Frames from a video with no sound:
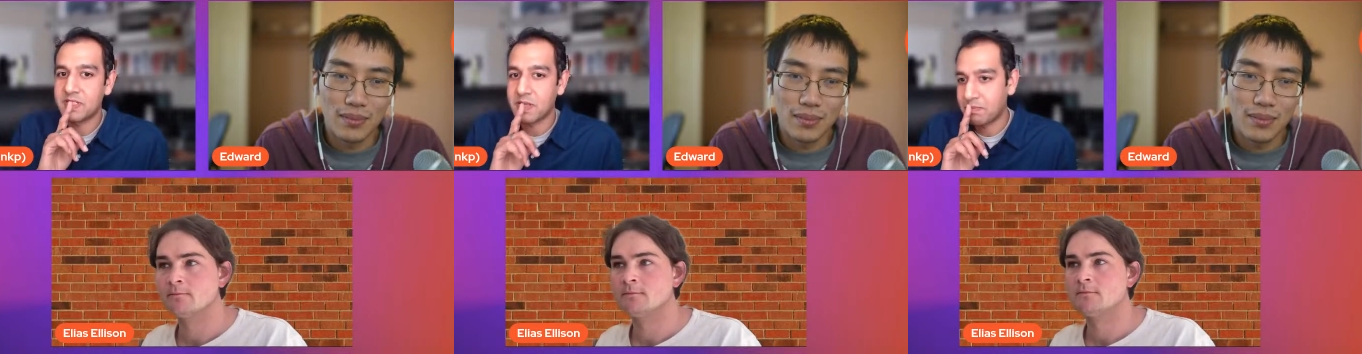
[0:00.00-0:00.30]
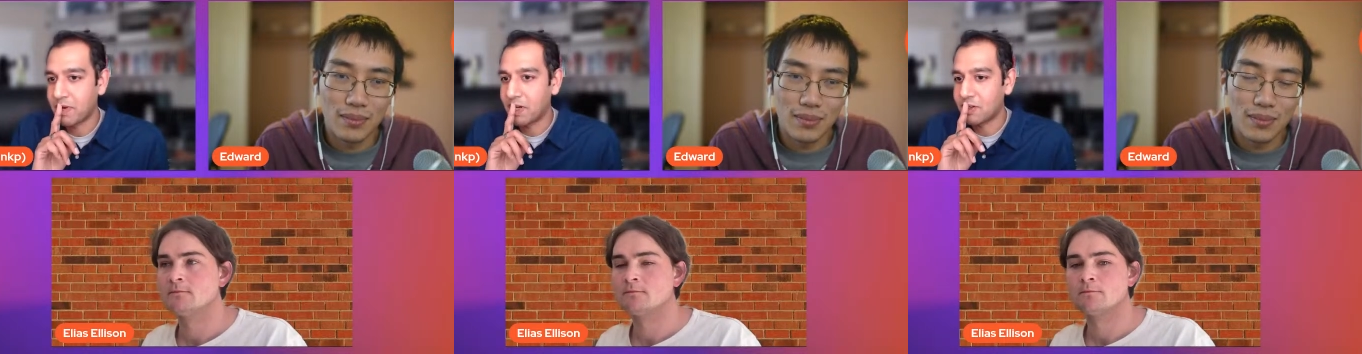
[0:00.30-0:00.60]
Speaker 1: and
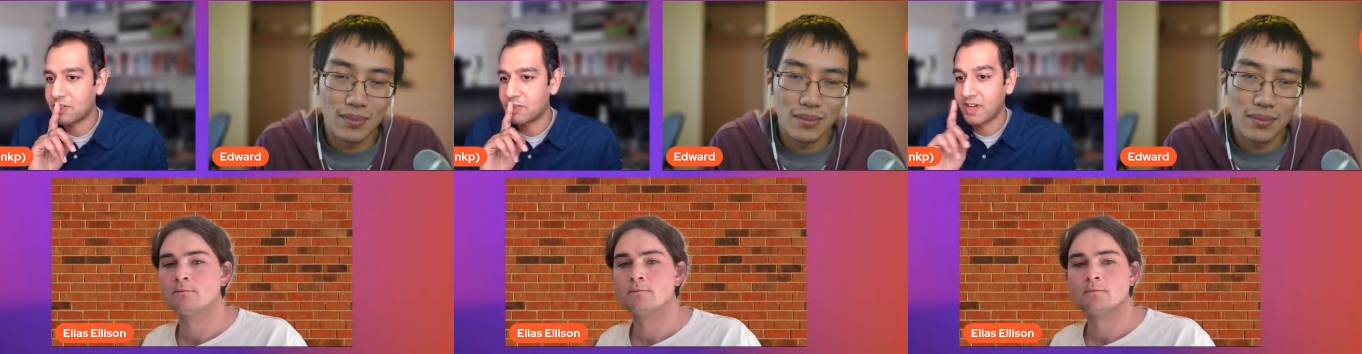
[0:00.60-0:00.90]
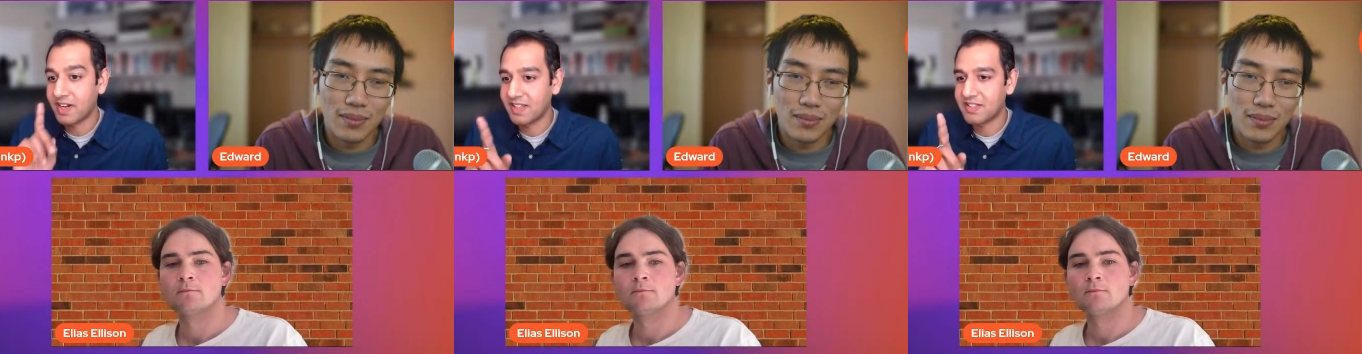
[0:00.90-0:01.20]
PyTorch 2, and
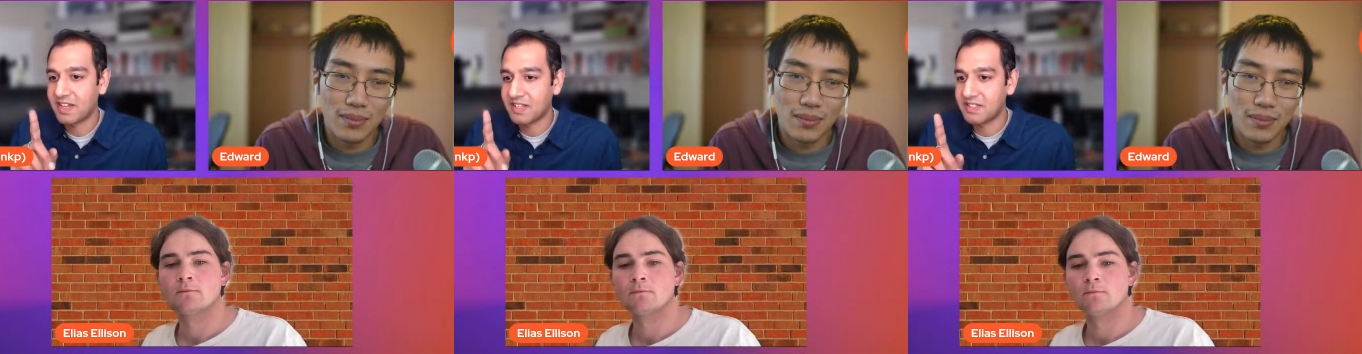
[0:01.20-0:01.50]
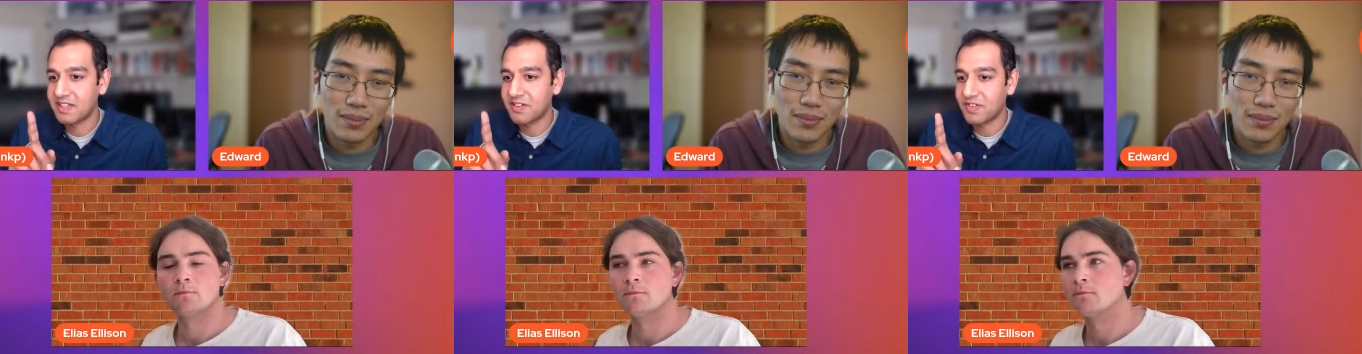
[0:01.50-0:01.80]
I, I
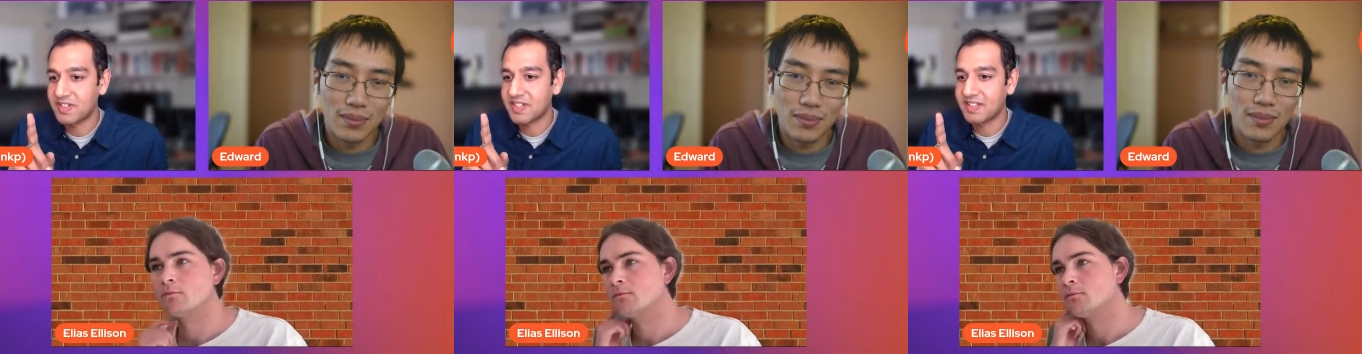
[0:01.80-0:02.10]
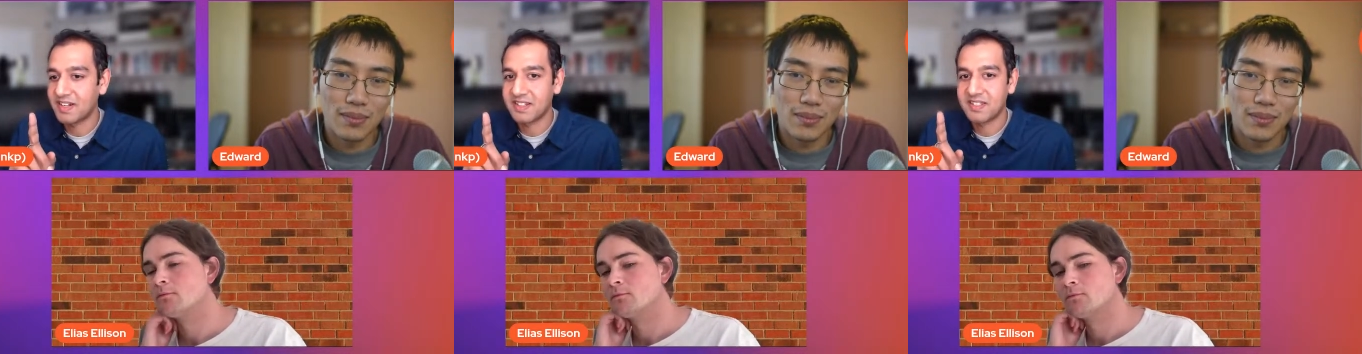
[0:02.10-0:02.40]
see a question
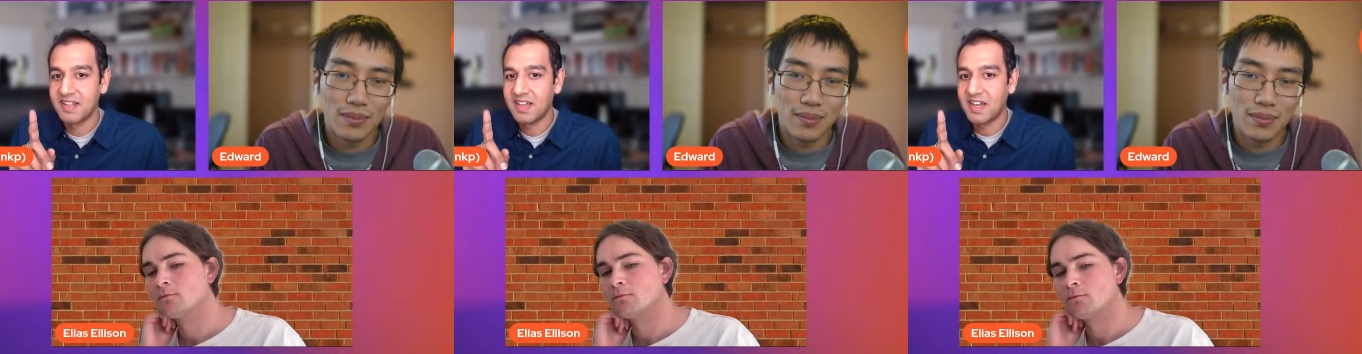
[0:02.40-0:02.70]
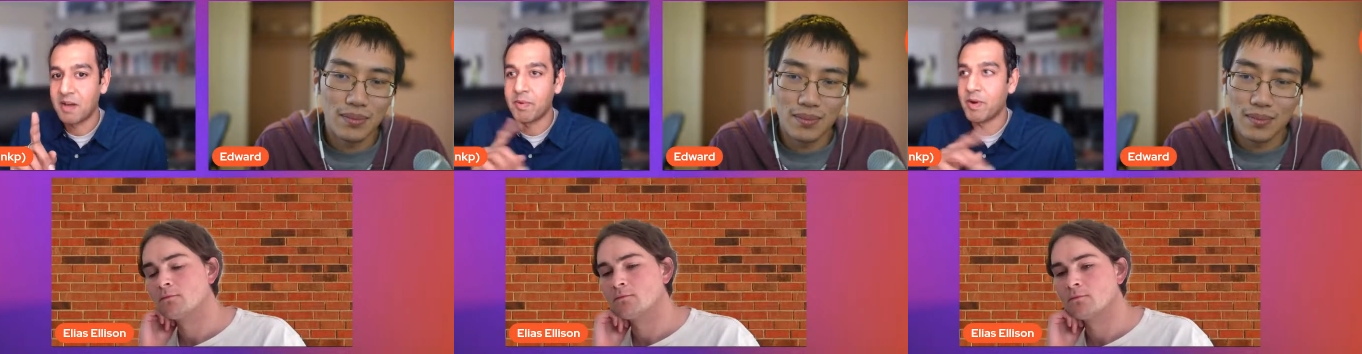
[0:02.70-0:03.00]
that's
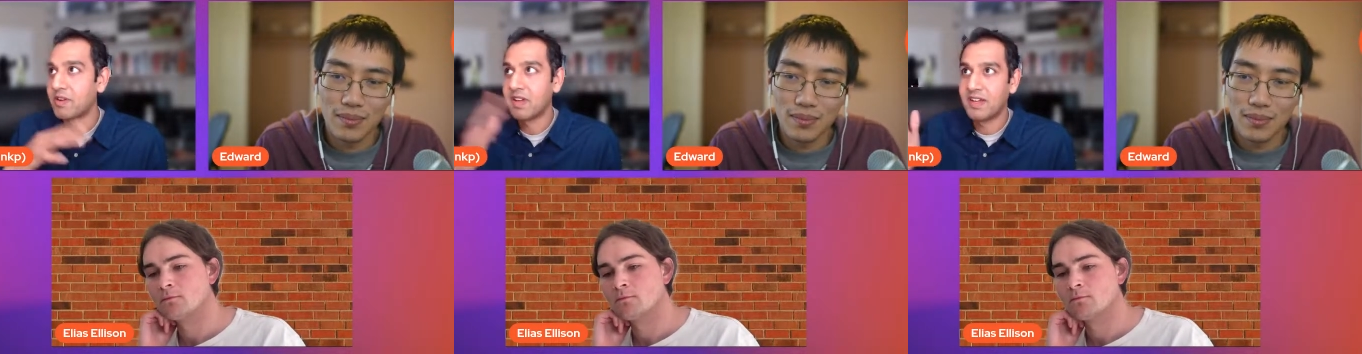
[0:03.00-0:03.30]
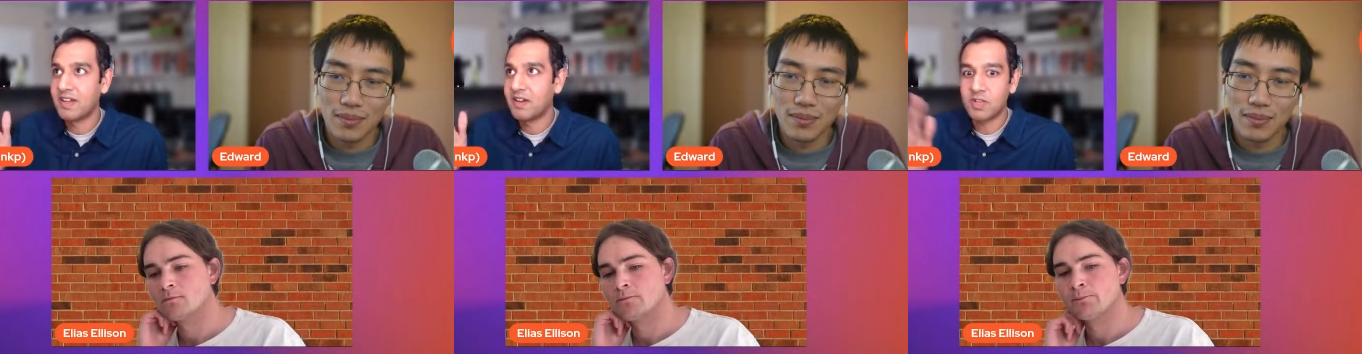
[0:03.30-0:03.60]
about
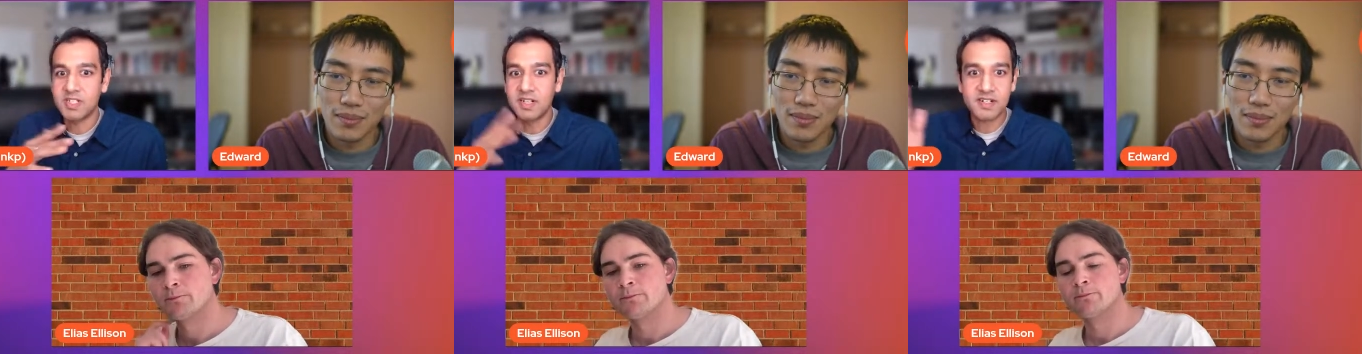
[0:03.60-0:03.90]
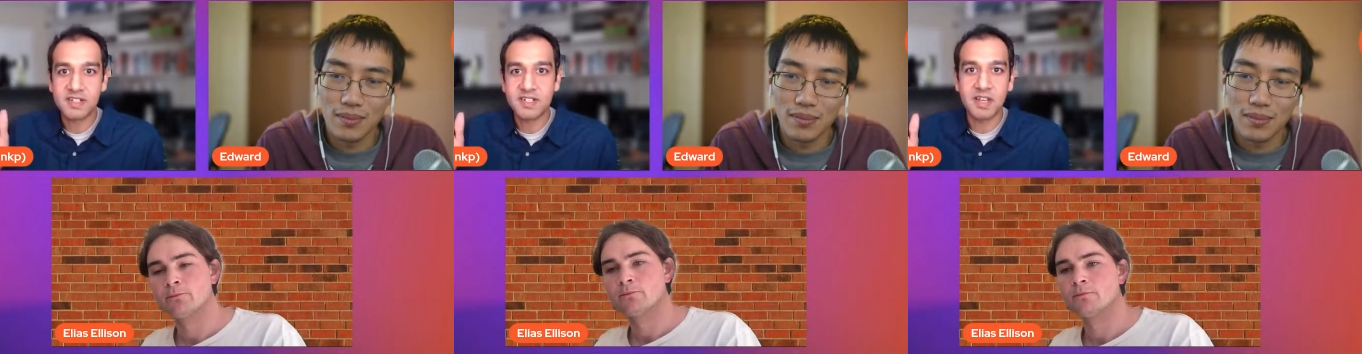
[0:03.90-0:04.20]
what's
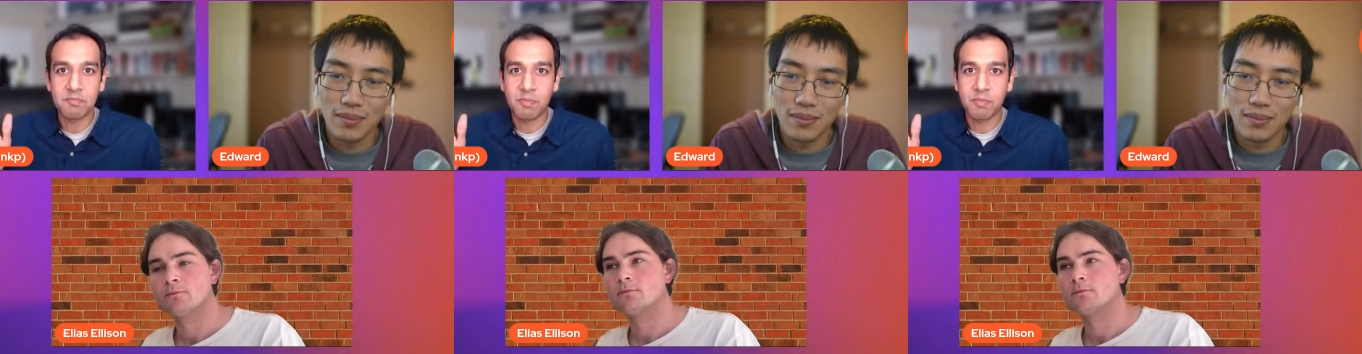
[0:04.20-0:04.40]
interesting in